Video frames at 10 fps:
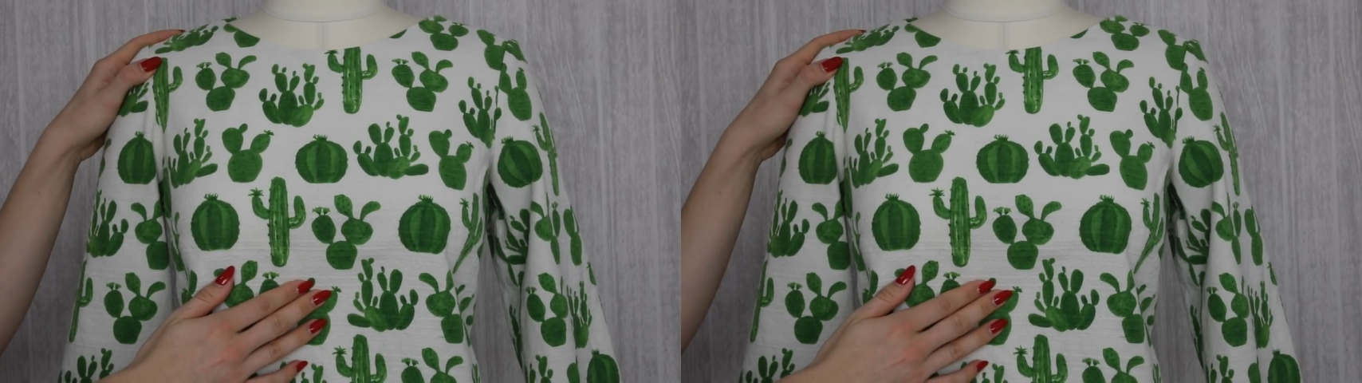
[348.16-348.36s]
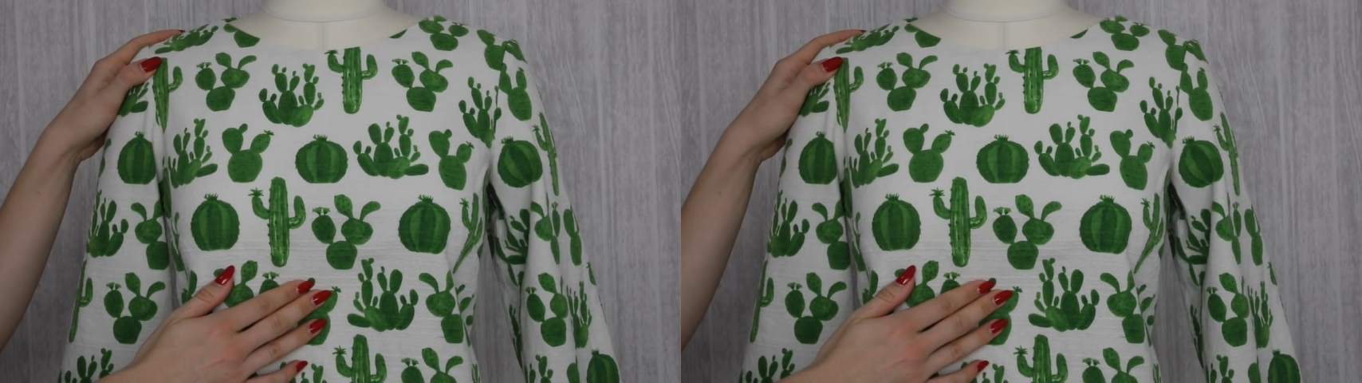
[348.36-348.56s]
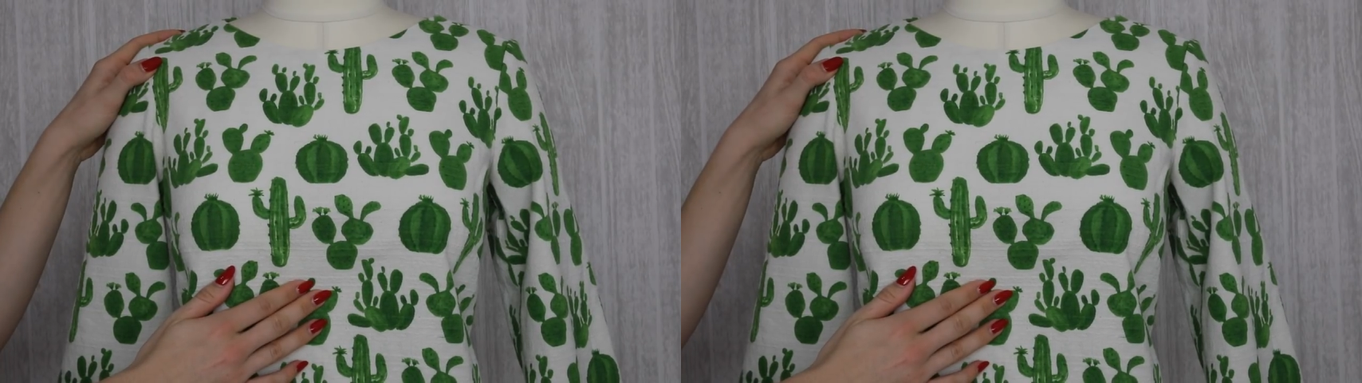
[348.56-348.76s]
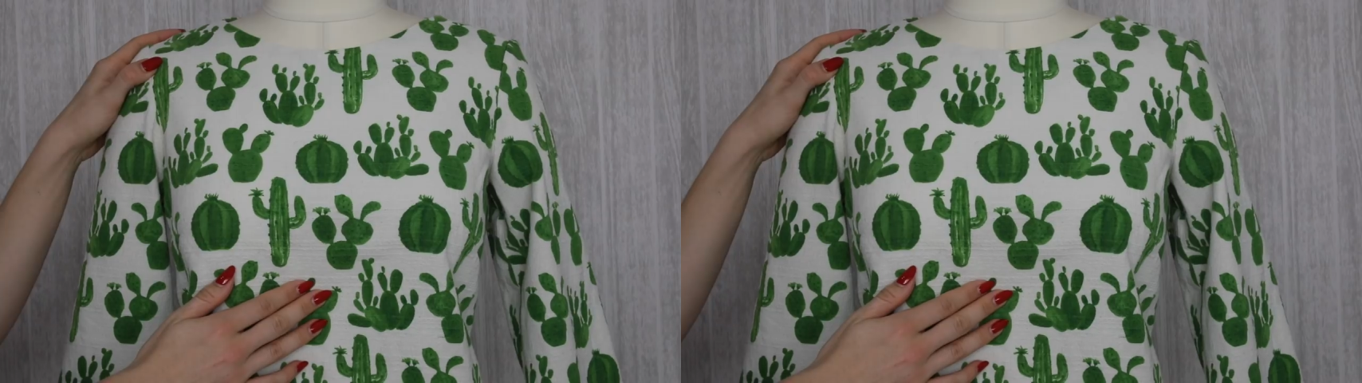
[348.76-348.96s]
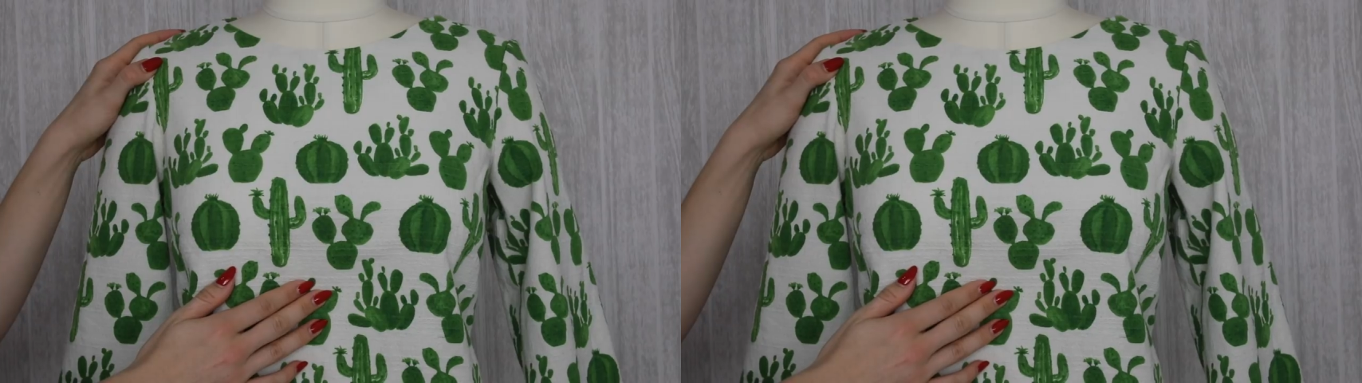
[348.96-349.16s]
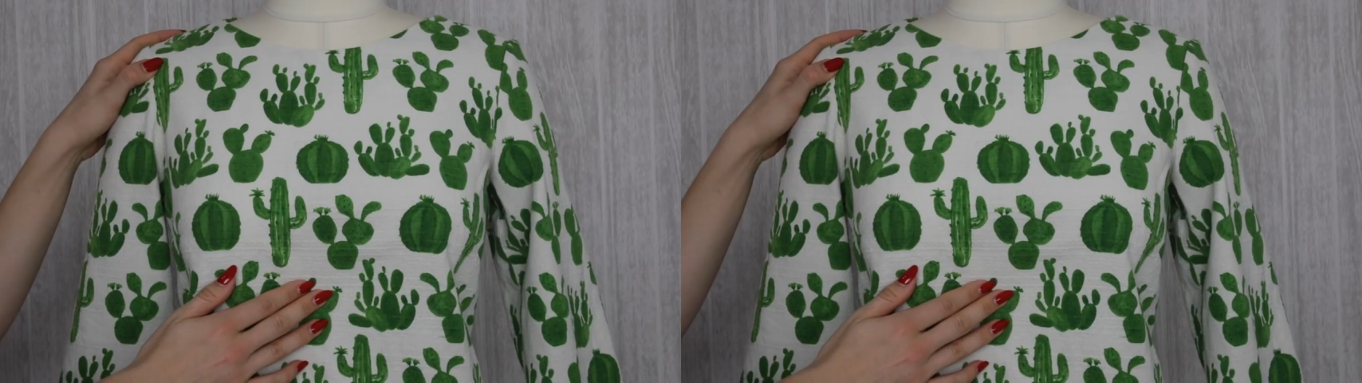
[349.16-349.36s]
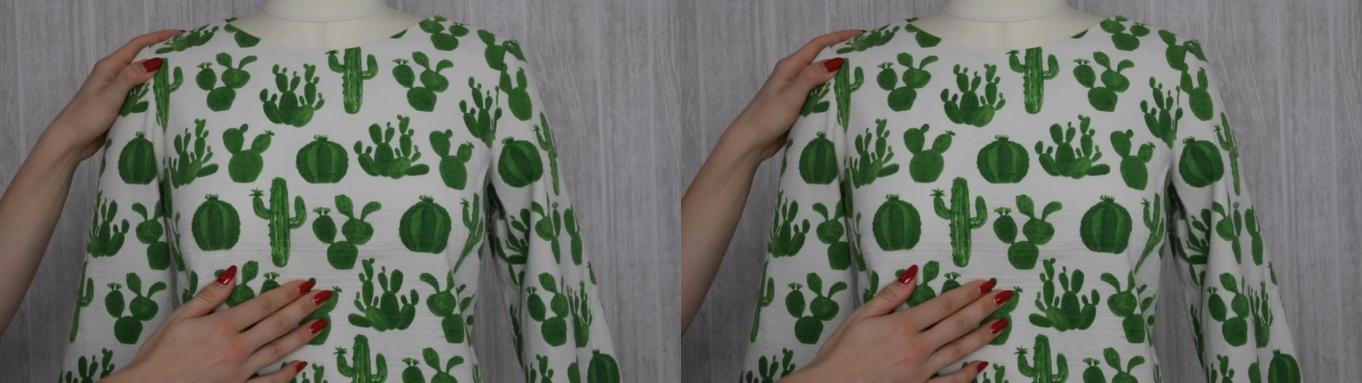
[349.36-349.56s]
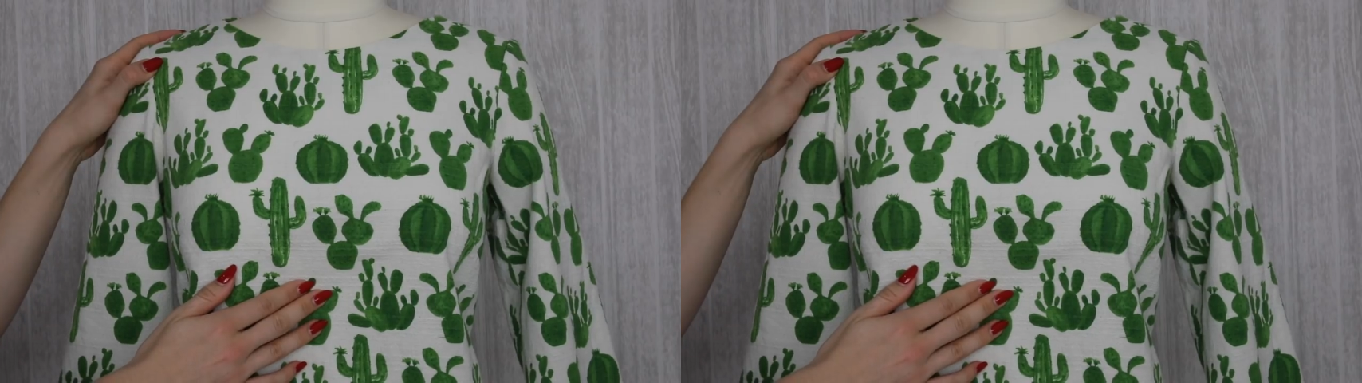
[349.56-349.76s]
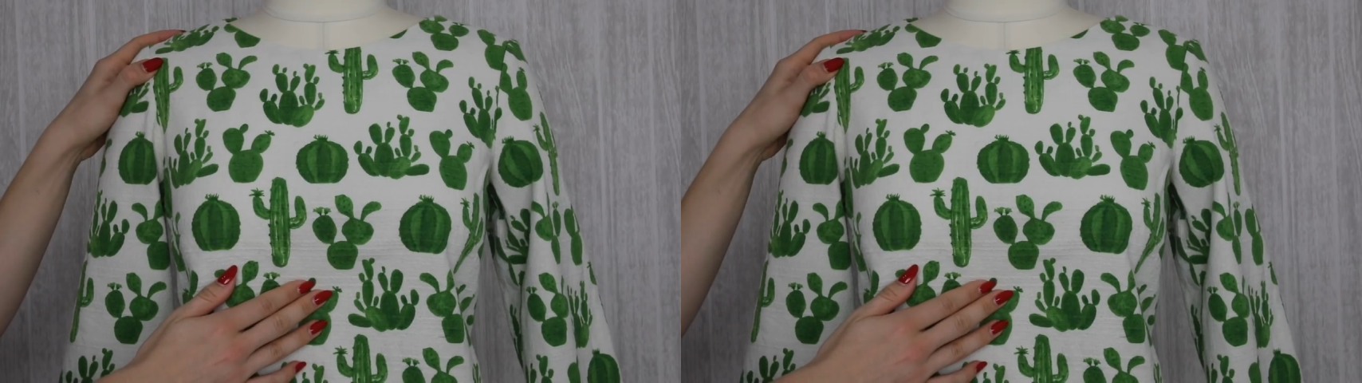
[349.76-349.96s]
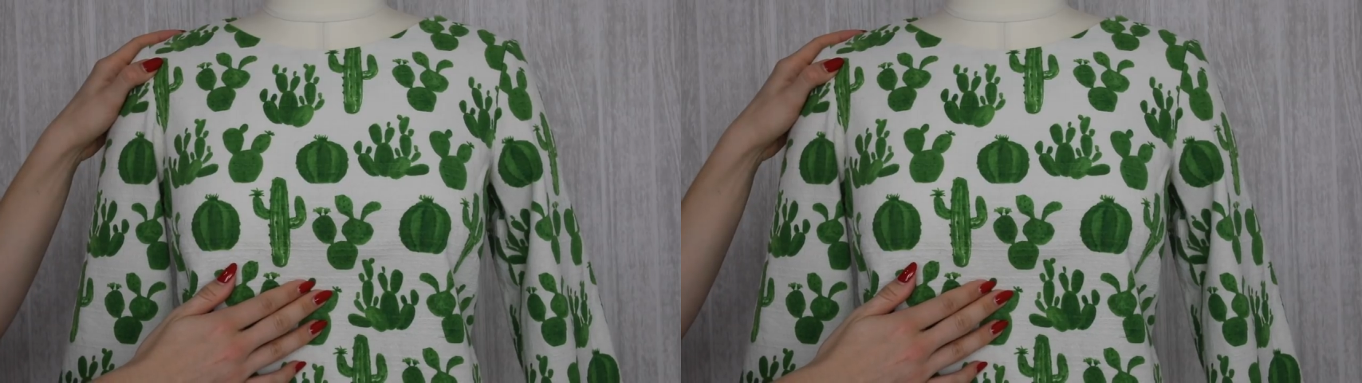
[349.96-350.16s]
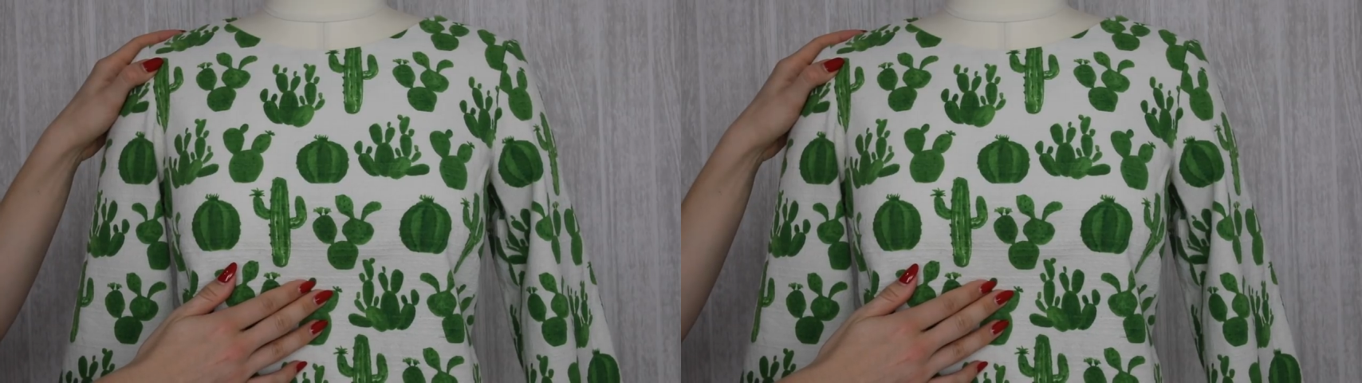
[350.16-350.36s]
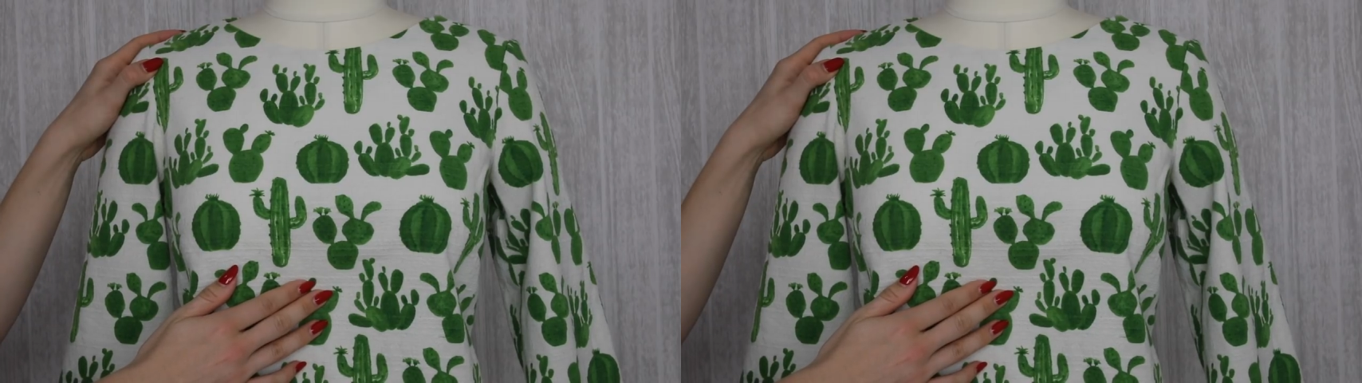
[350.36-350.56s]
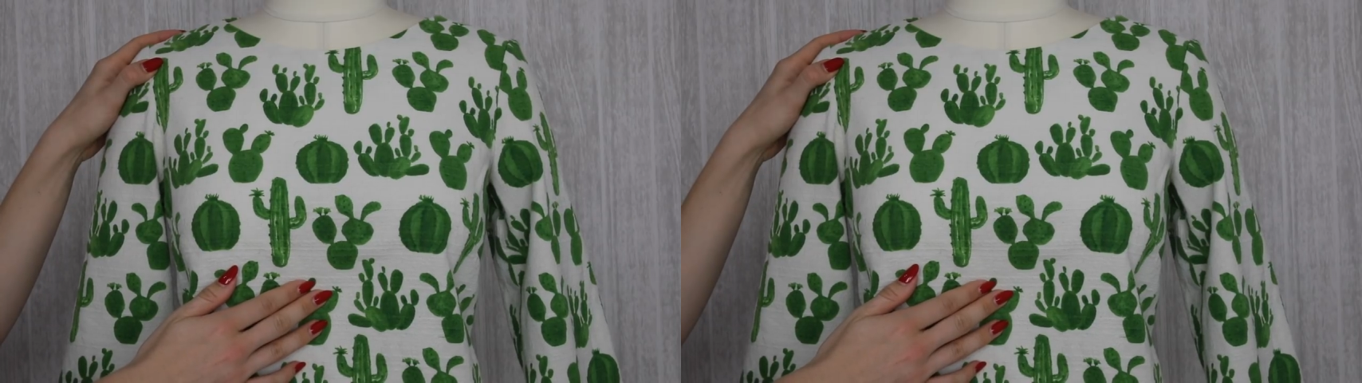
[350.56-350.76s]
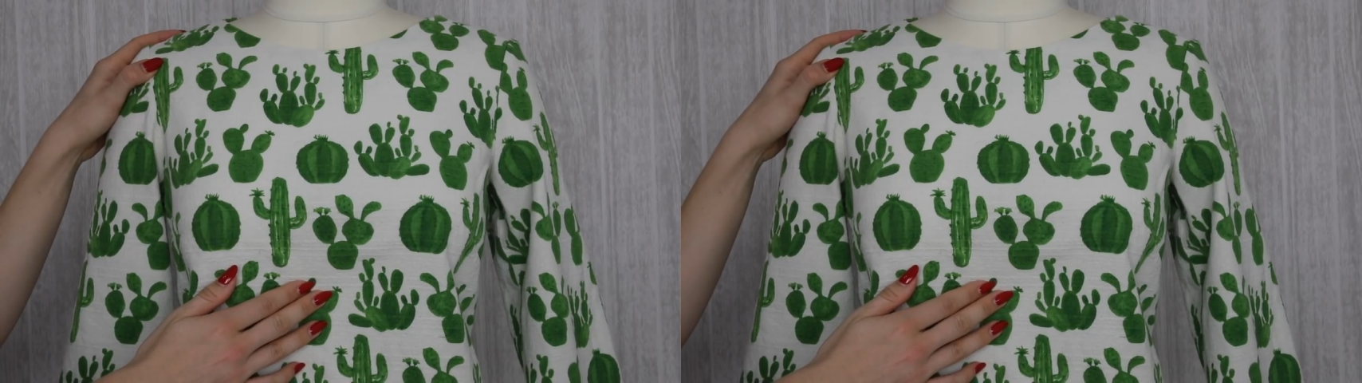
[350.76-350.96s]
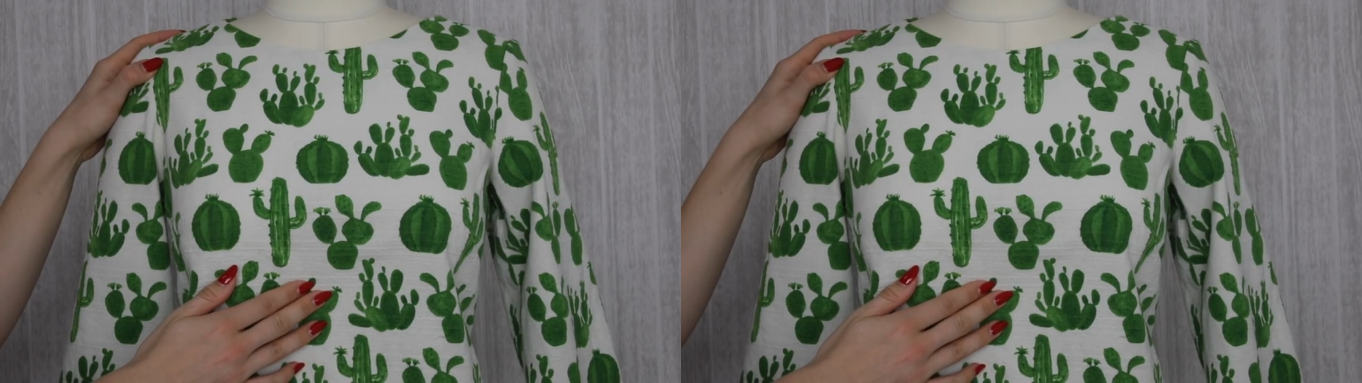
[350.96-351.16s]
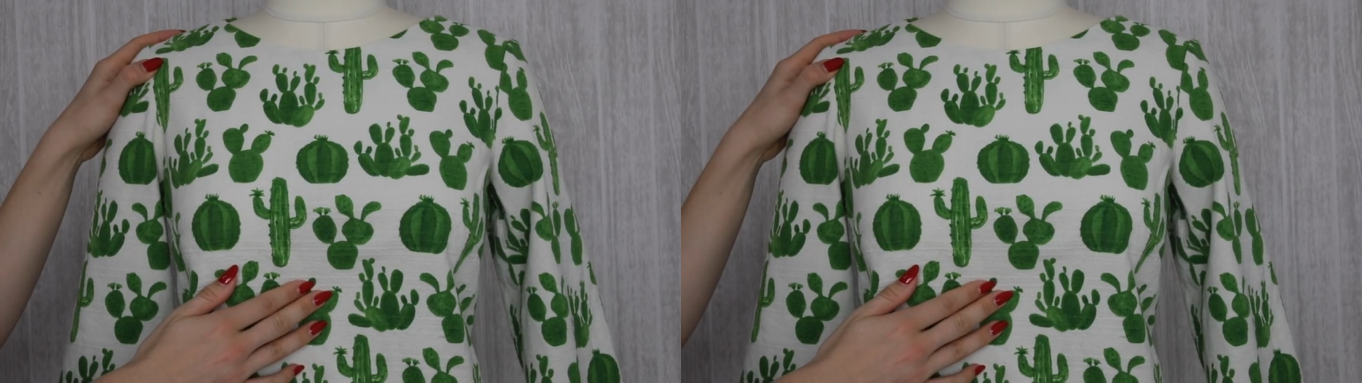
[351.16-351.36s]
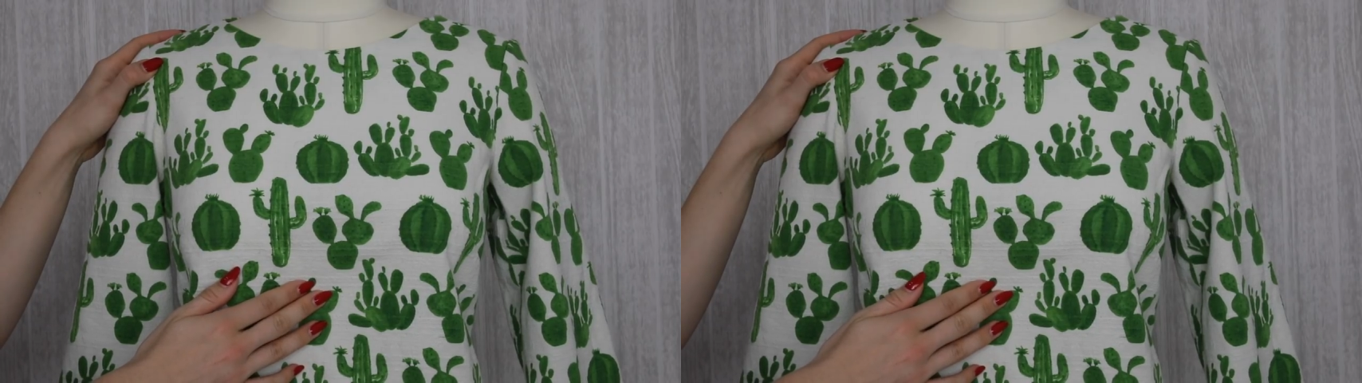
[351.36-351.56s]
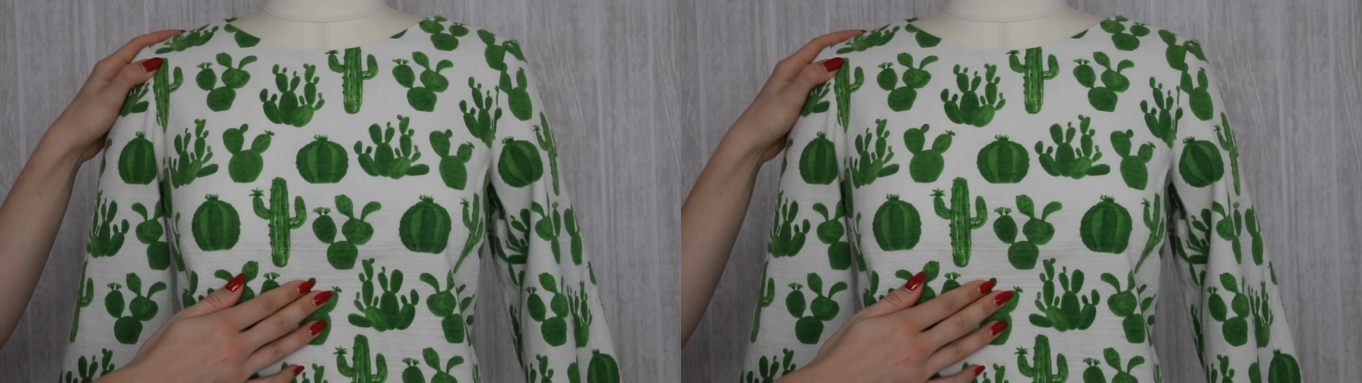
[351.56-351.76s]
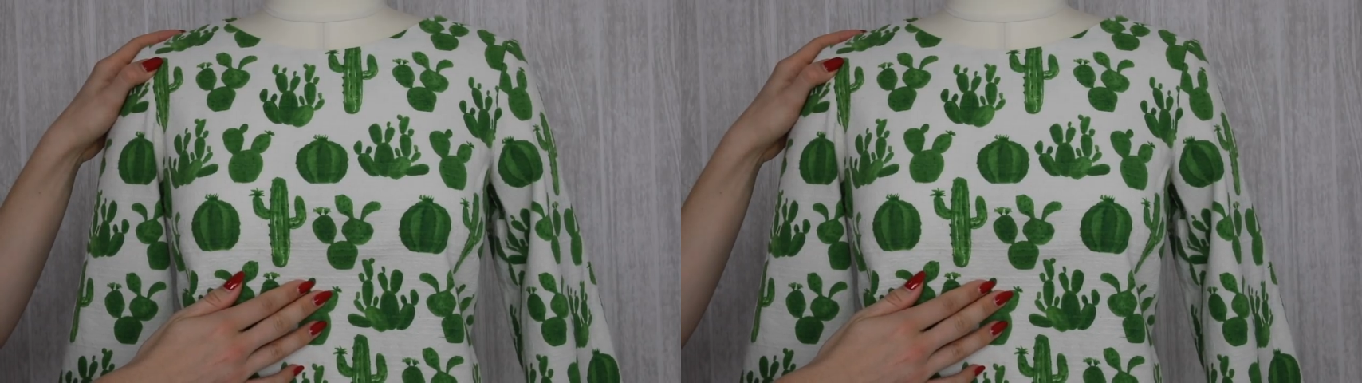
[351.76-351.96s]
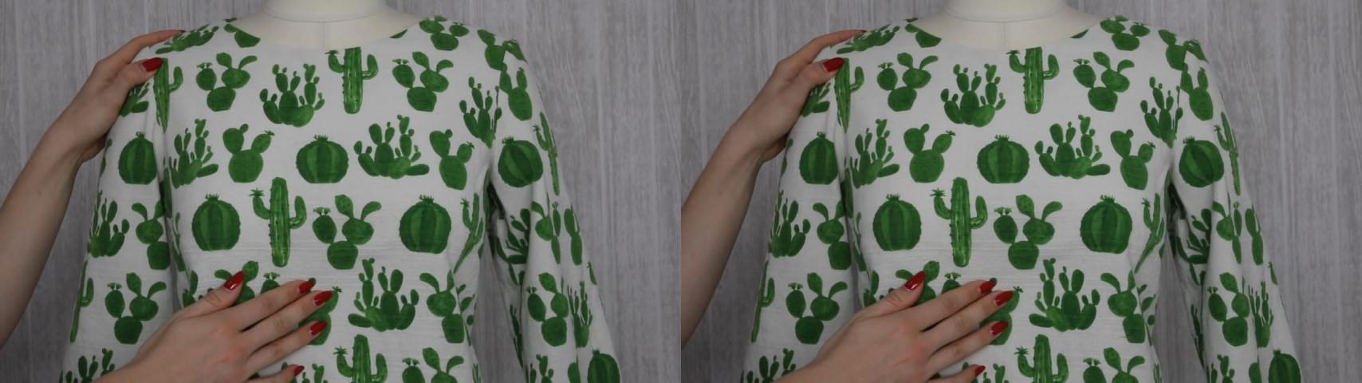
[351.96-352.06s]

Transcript: No face is visible, so there are no lips to read.